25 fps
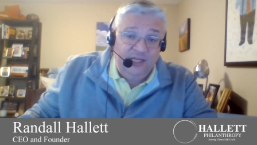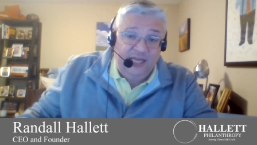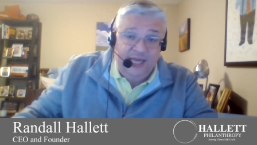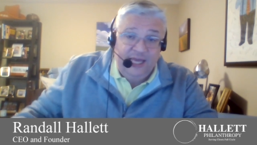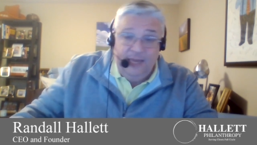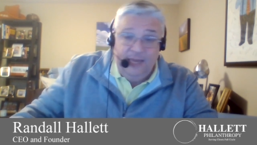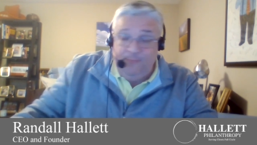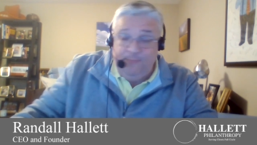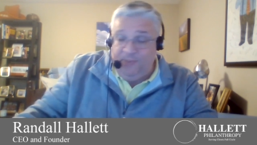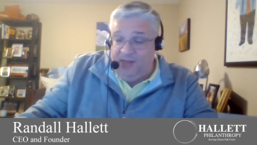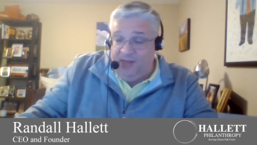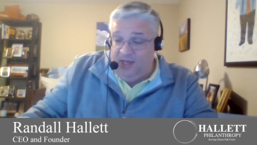
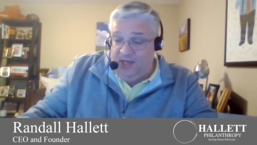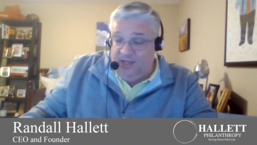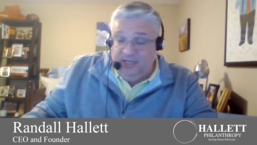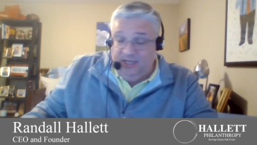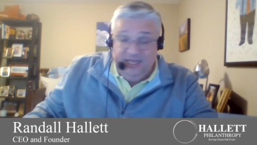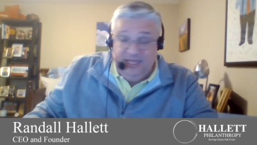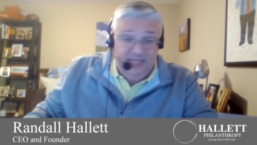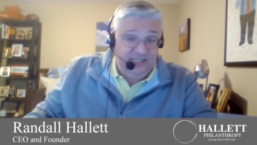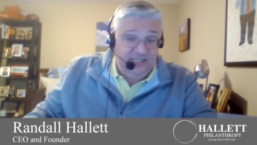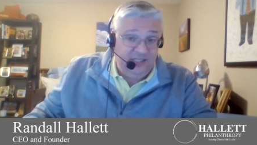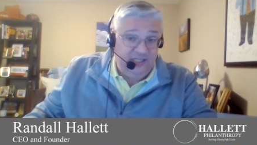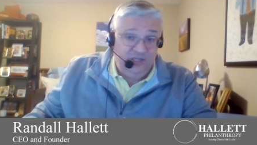Keeping a
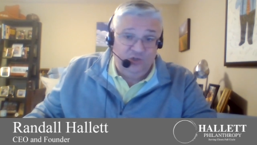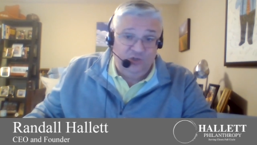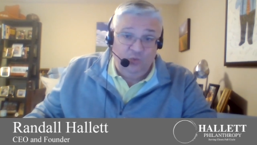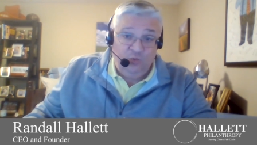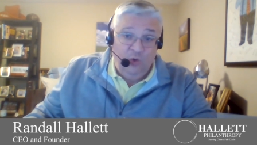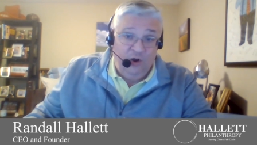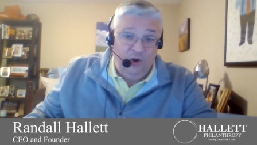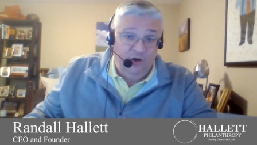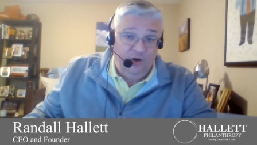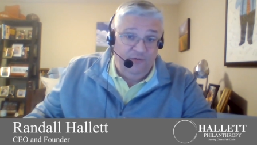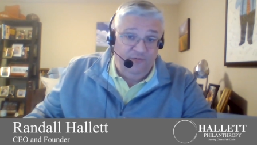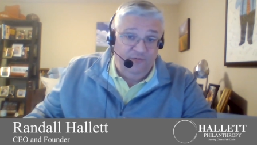list is
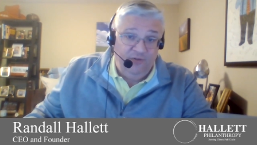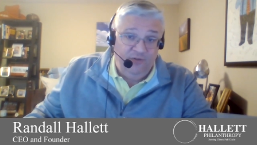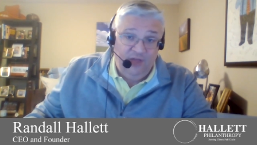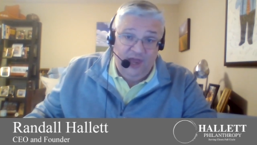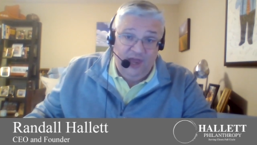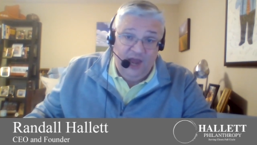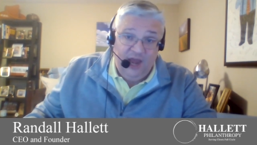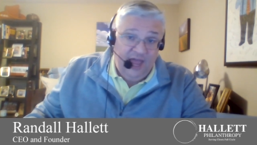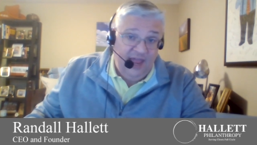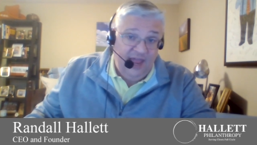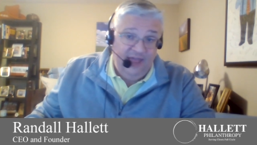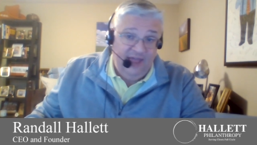wonderful.
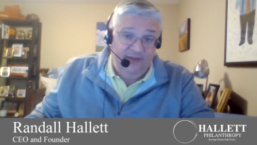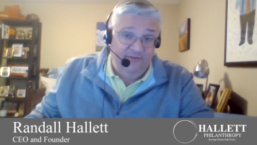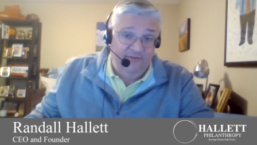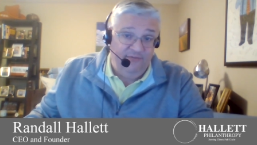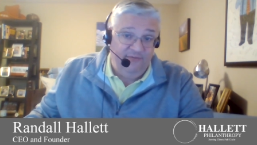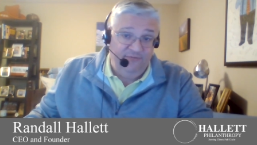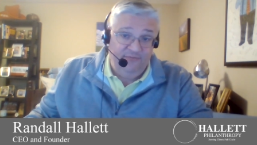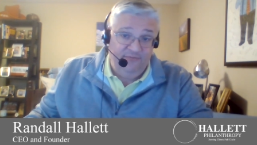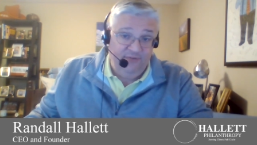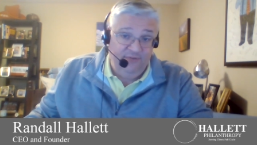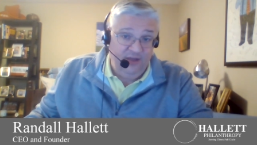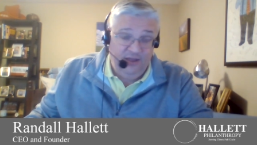And I
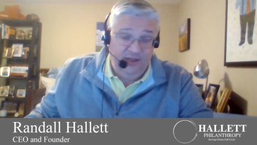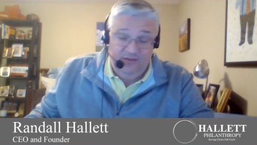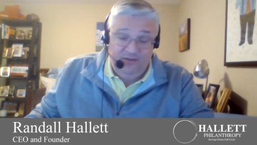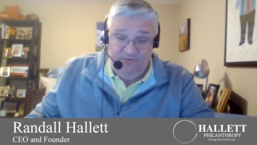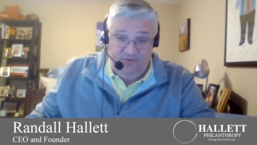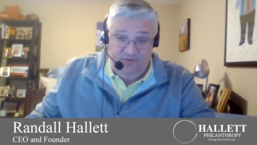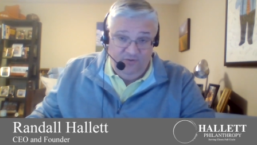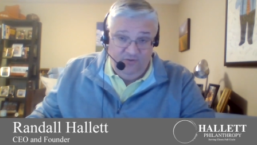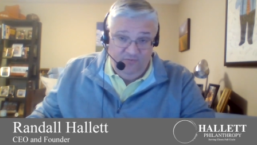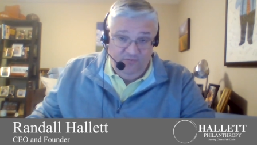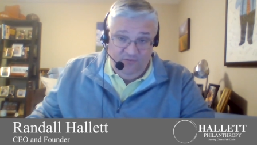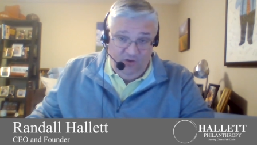have,
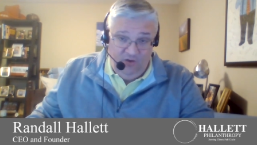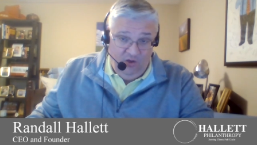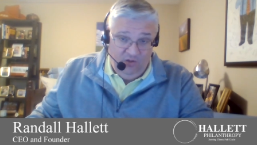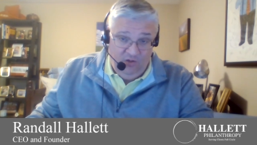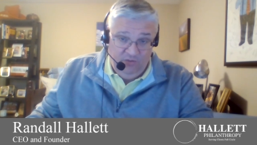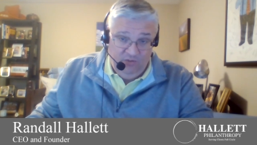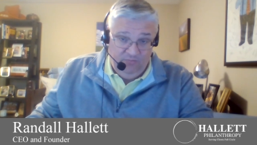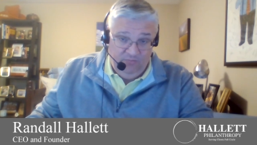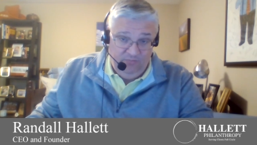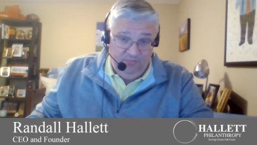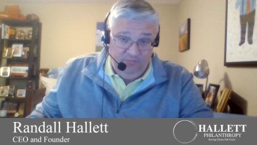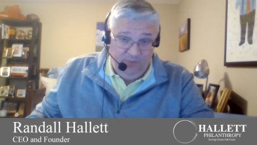as you've
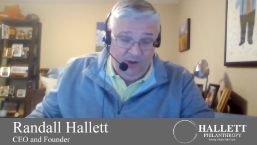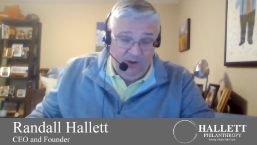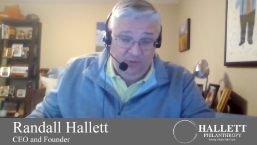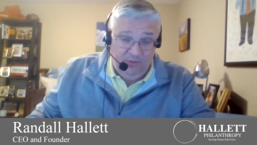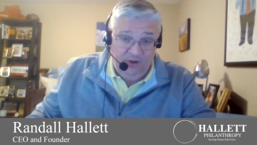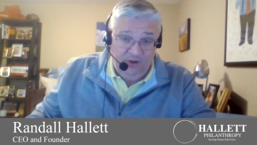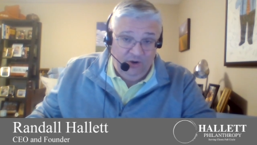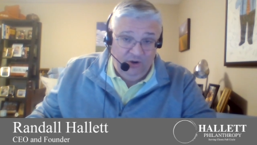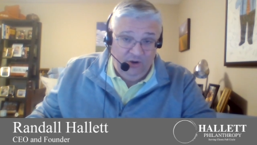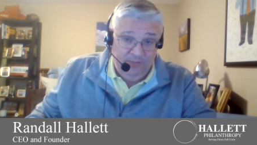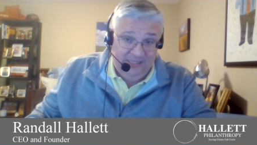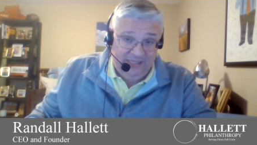all
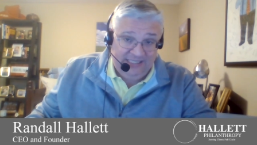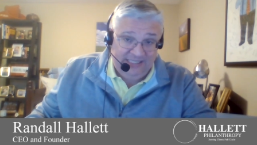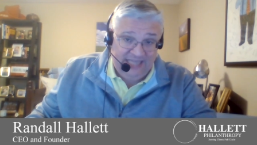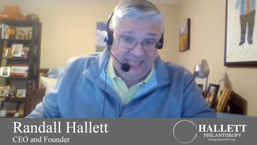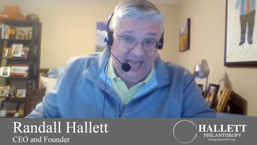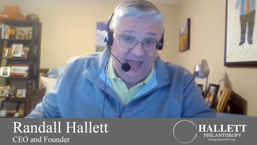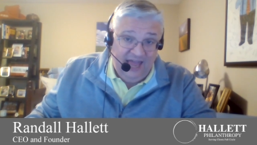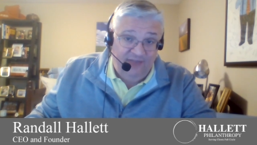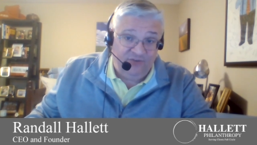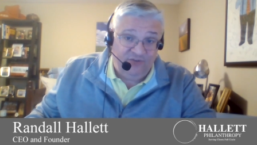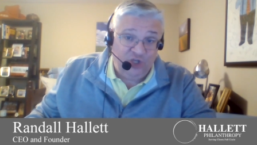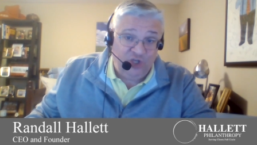probably heard me say,
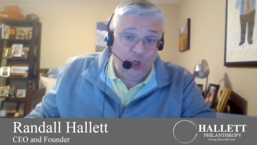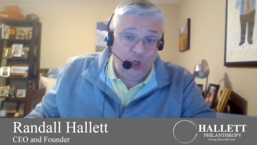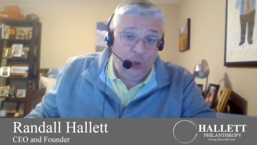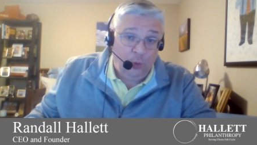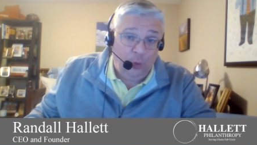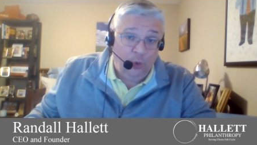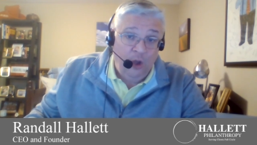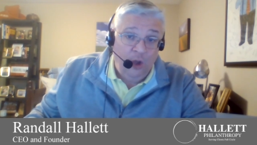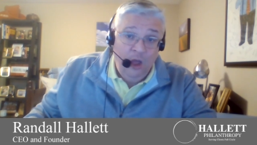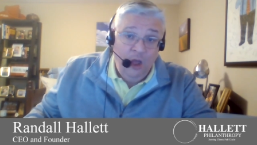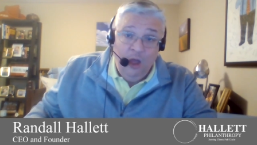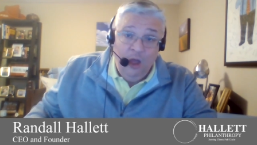I have
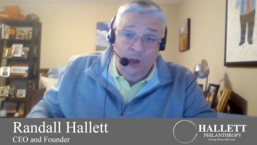2.